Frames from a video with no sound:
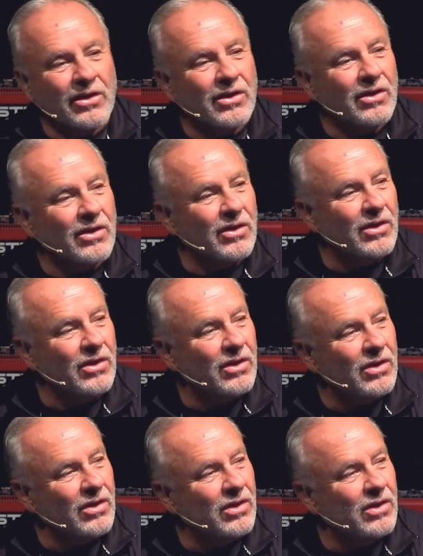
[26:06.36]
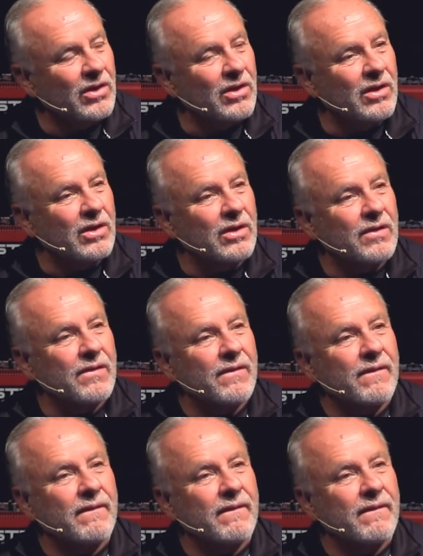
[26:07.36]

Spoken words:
Nobody speaks.